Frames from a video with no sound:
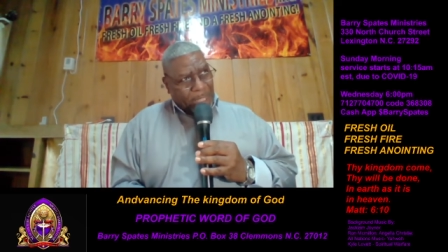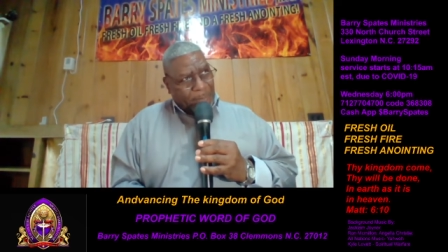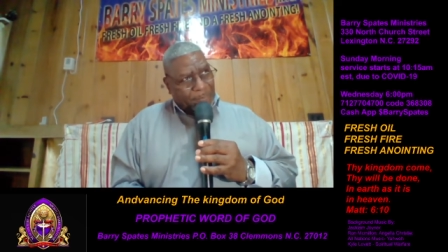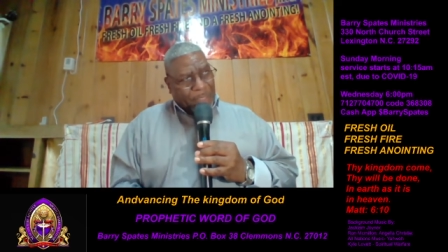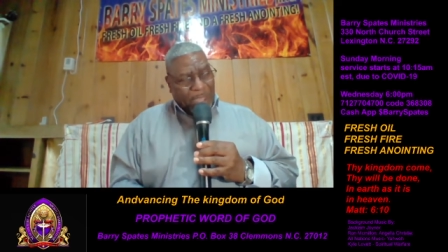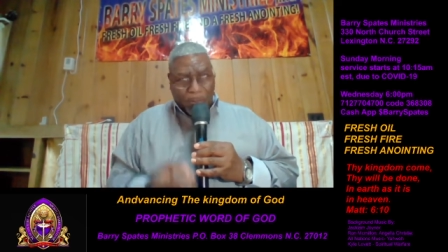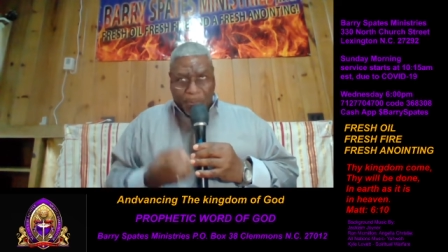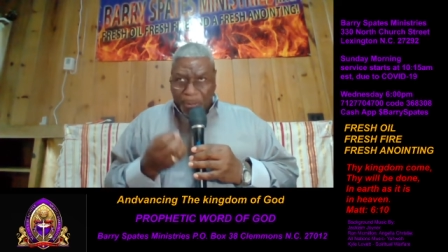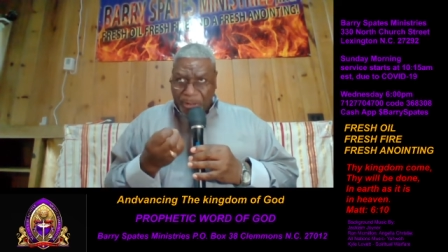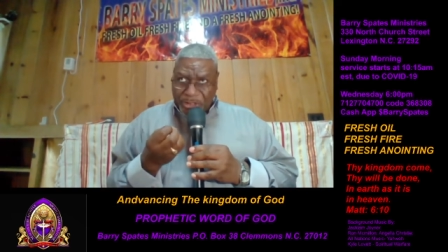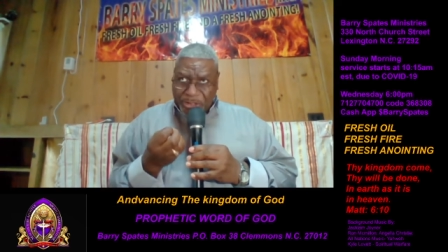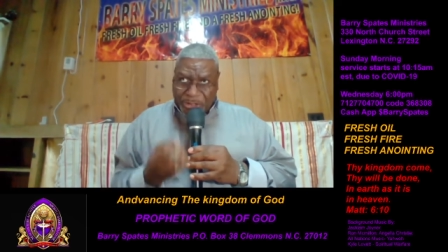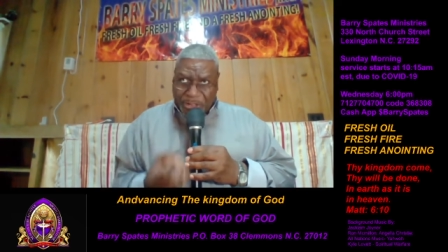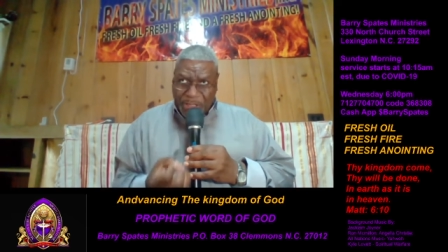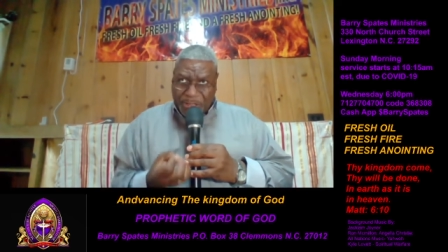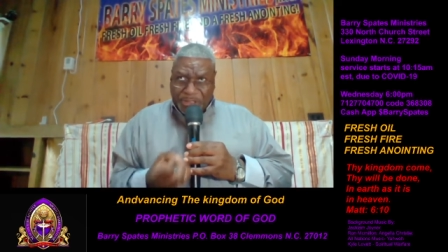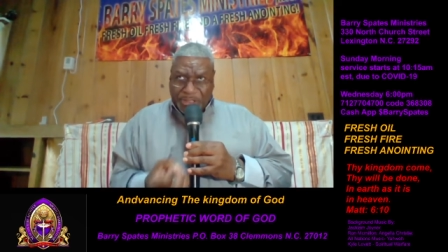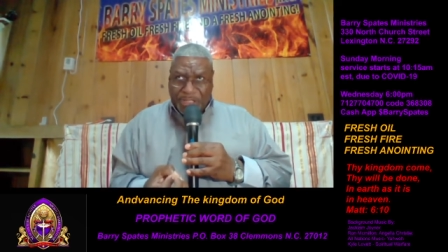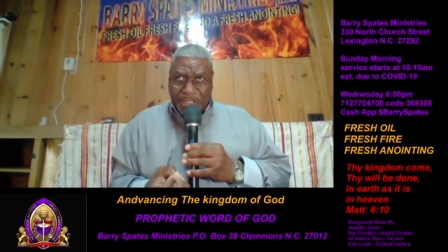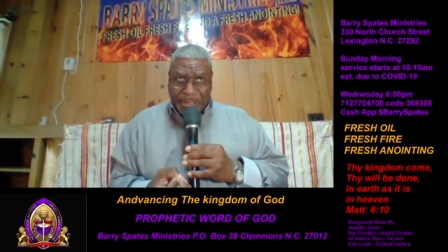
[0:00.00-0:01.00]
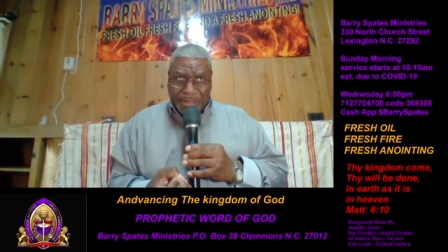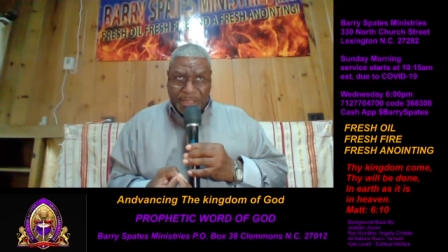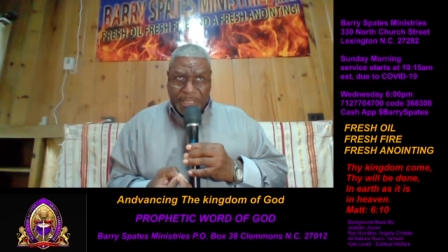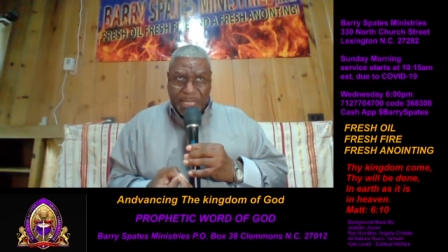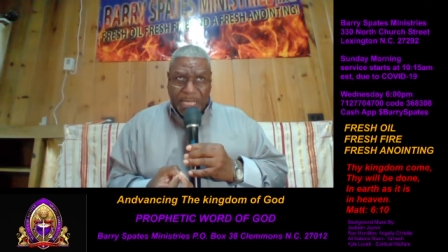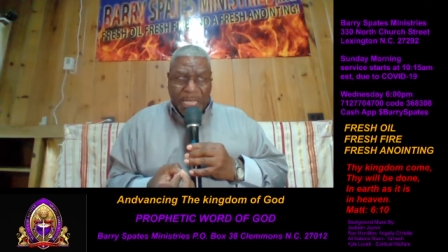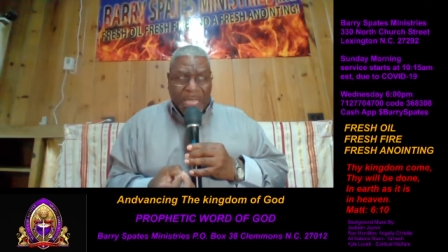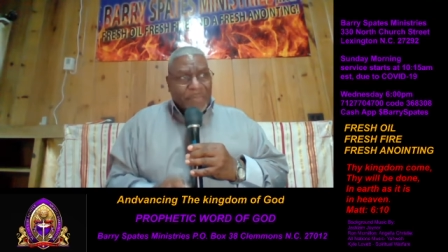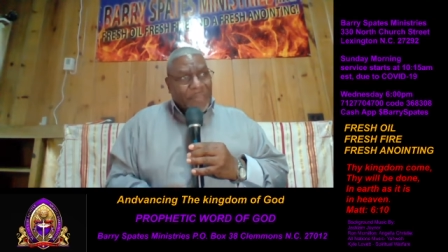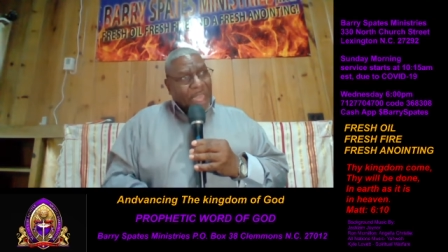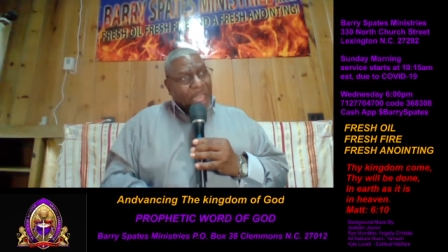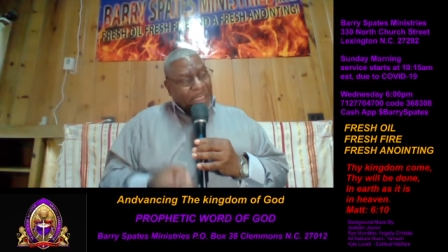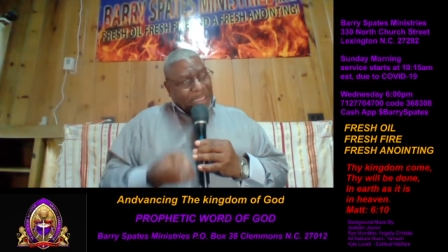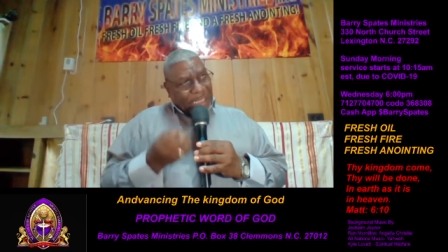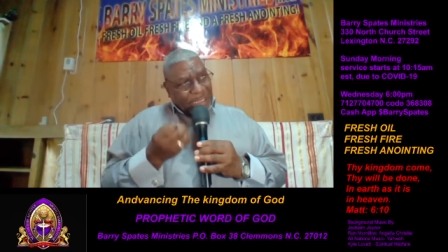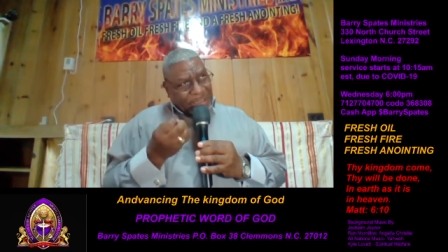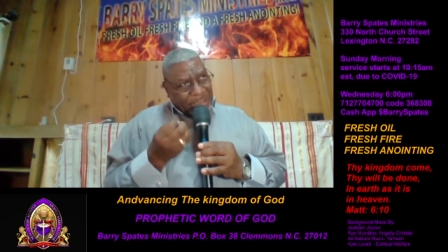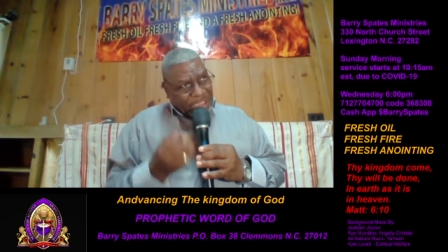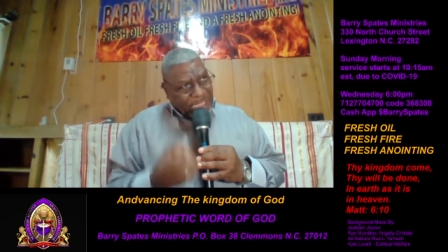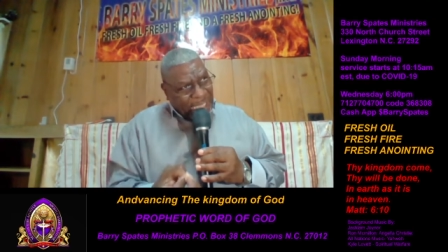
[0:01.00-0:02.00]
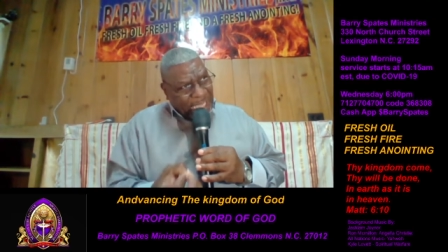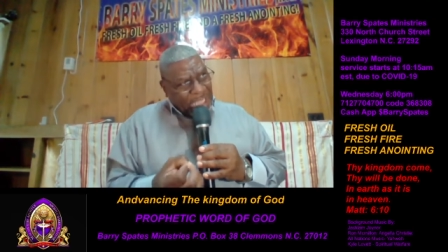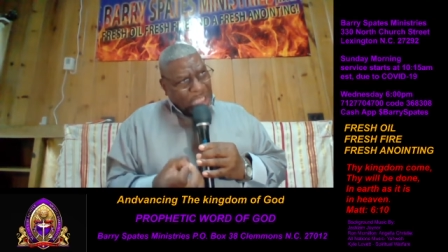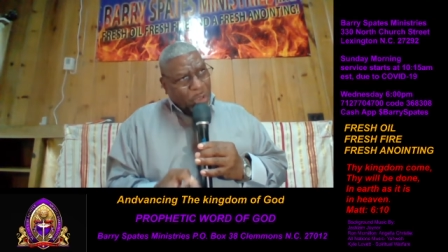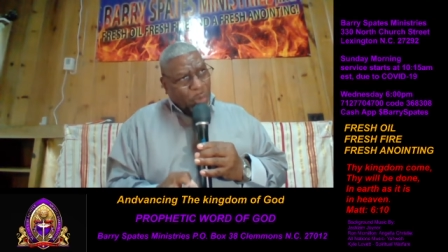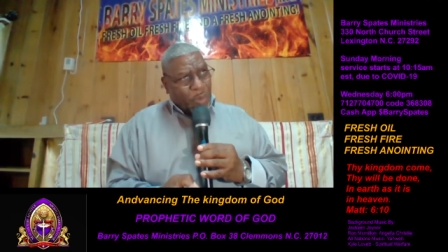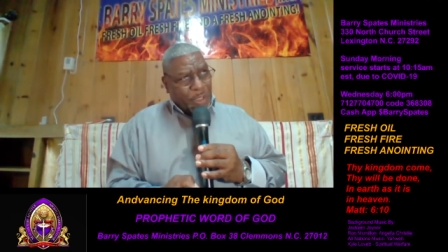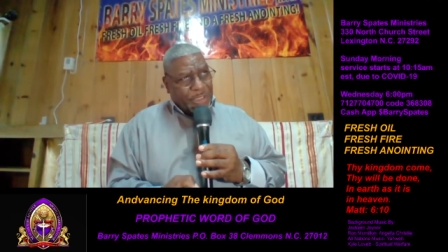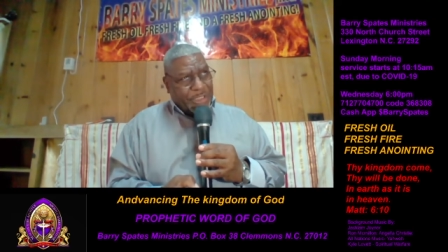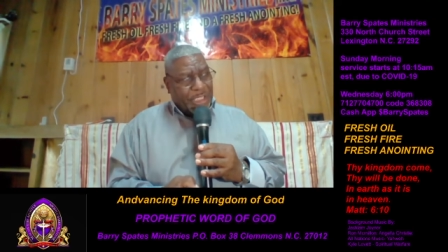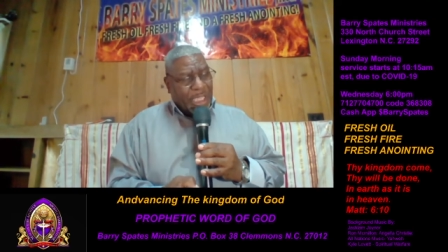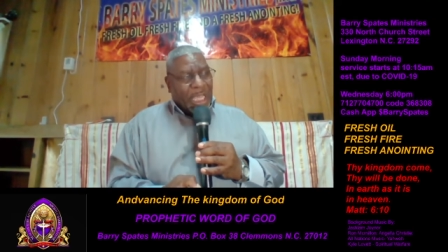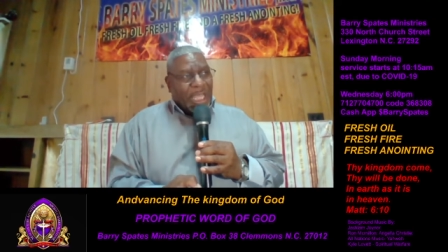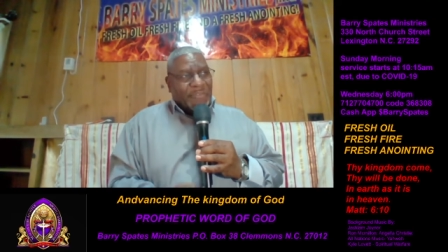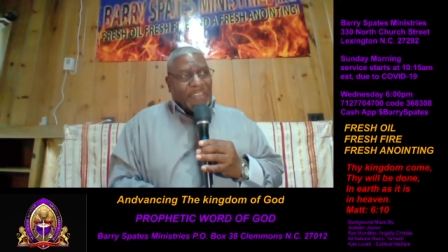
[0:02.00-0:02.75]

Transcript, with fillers: They're persistent. They are continuous.